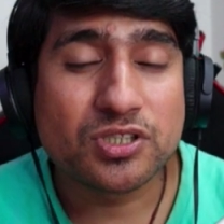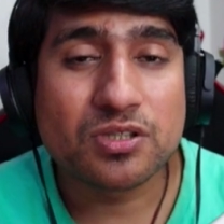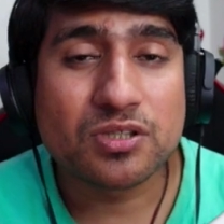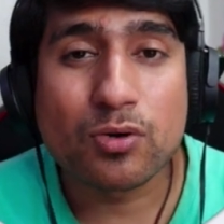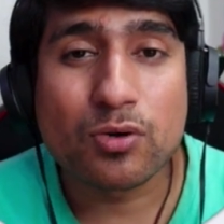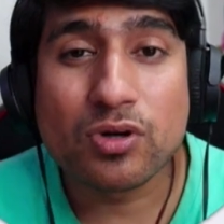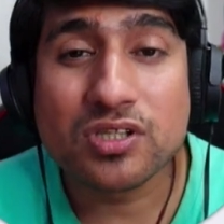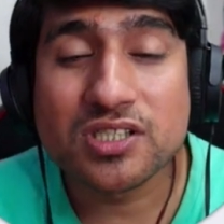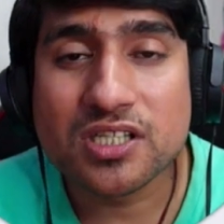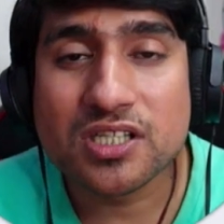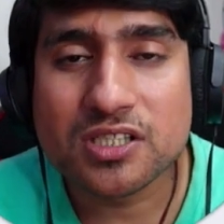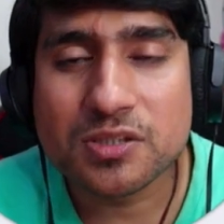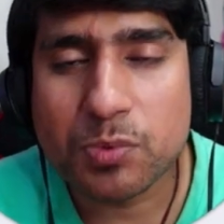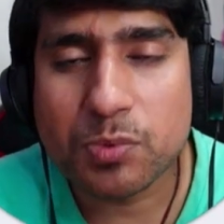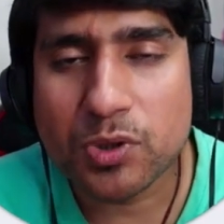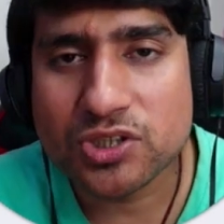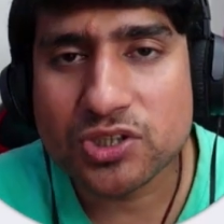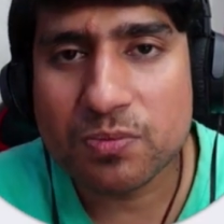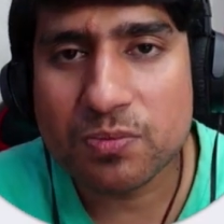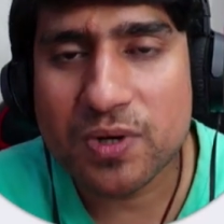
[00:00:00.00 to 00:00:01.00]
roles and
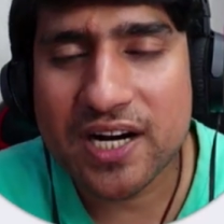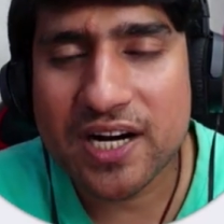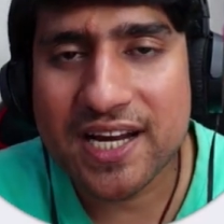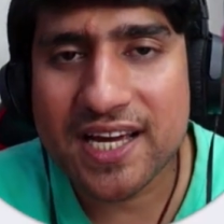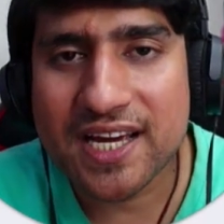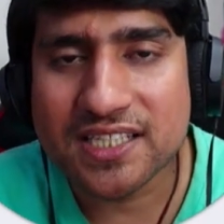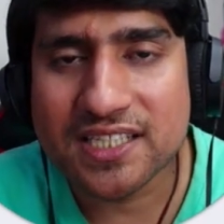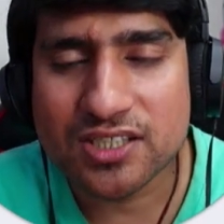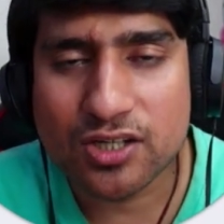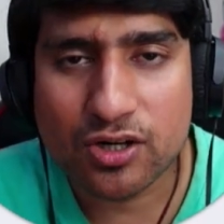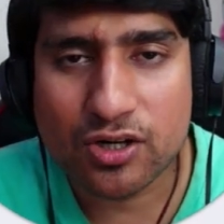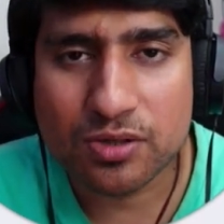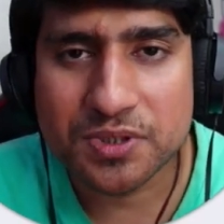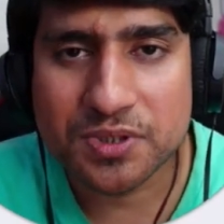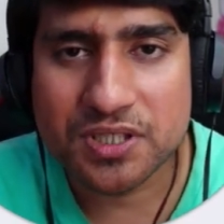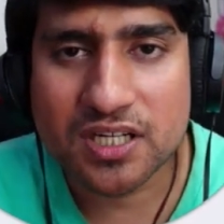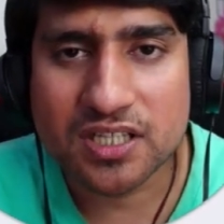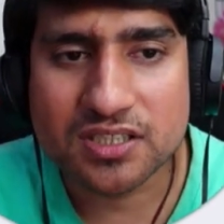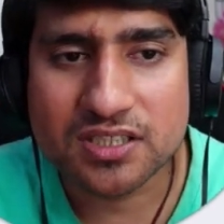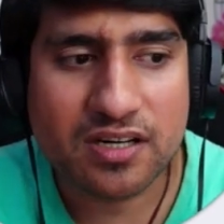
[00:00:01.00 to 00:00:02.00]
responsibility as an
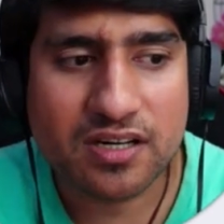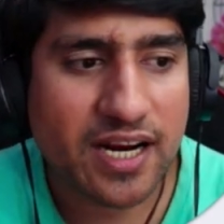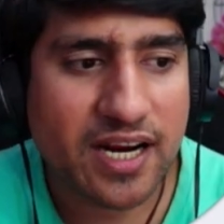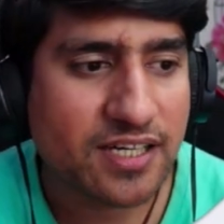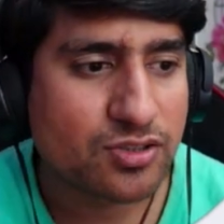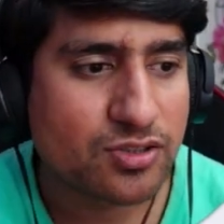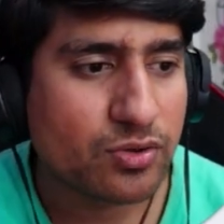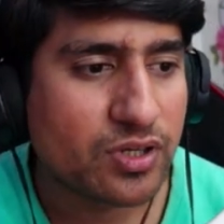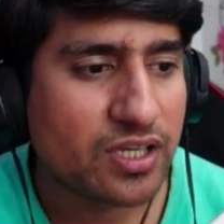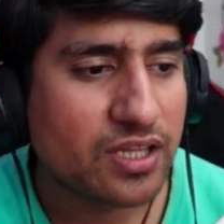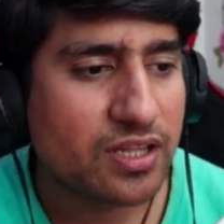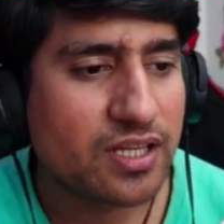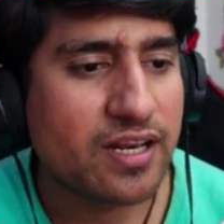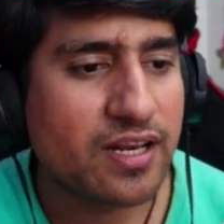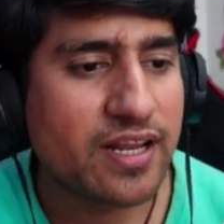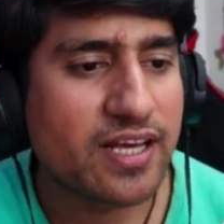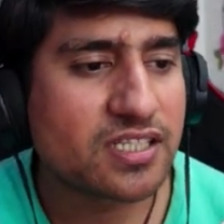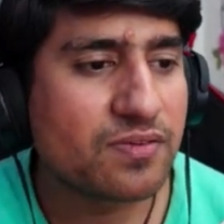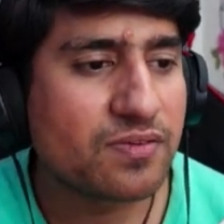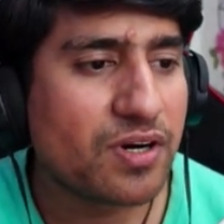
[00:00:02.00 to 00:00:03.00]
automation tester, right? So in the
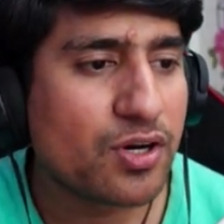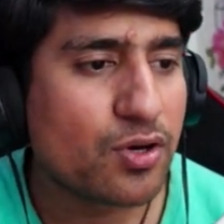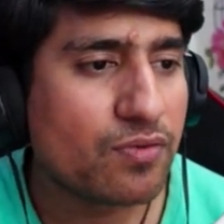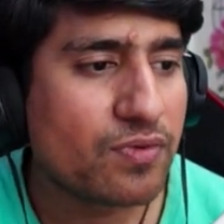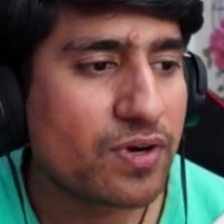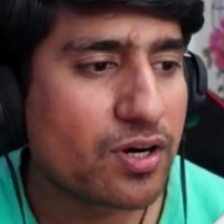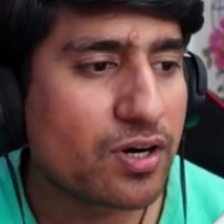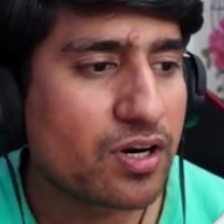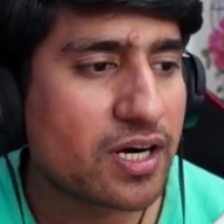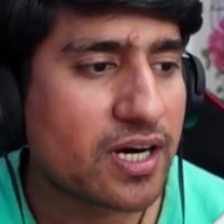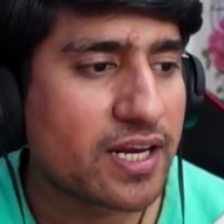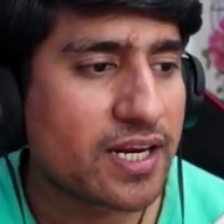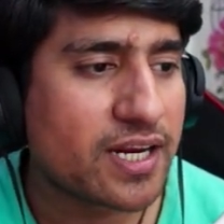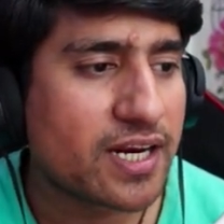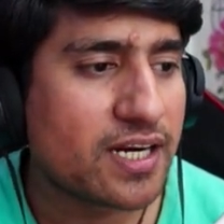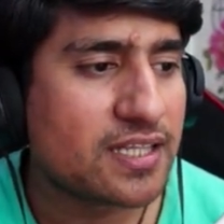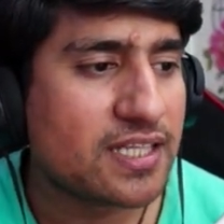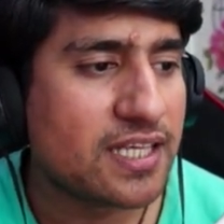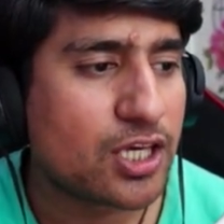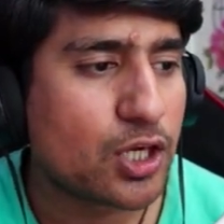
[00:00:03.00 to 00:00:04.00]
next video, we're going to
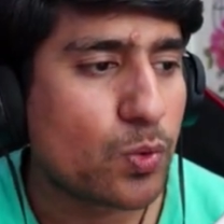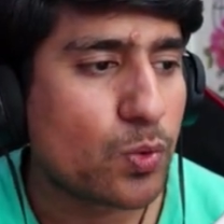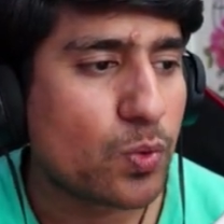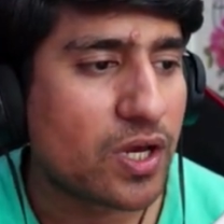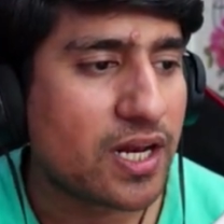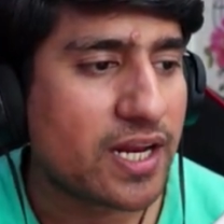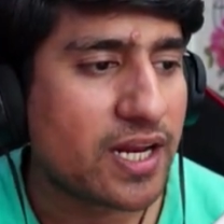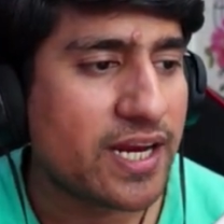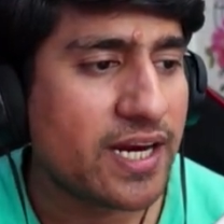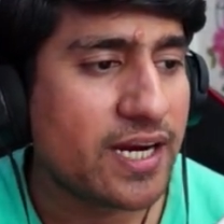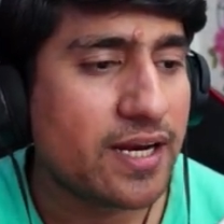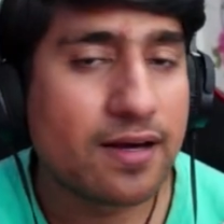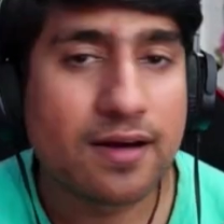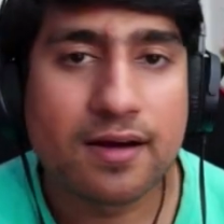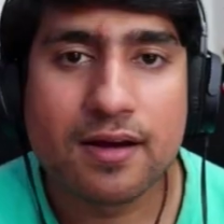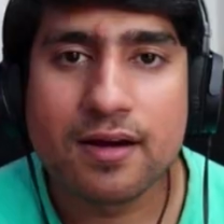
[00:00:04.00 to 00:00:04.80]
target the QA lead.